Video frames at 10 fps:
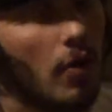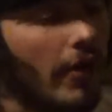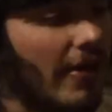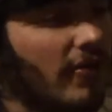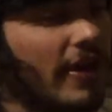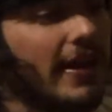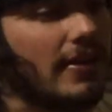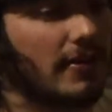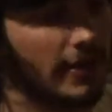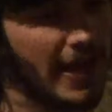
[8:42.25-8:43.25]
whenever it
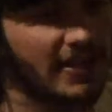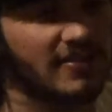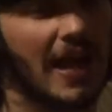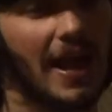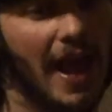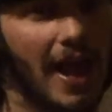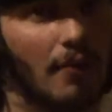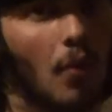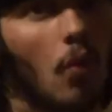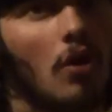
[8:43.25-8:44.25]
hits that
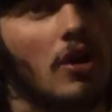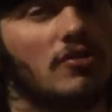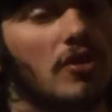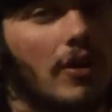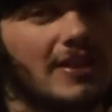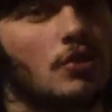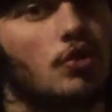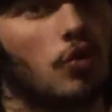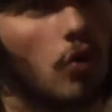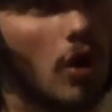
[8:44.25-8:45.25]
animal, so it
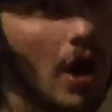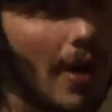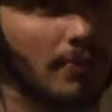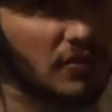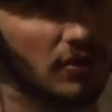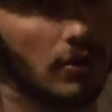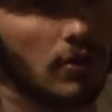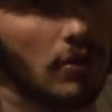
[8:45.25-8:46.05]
drops.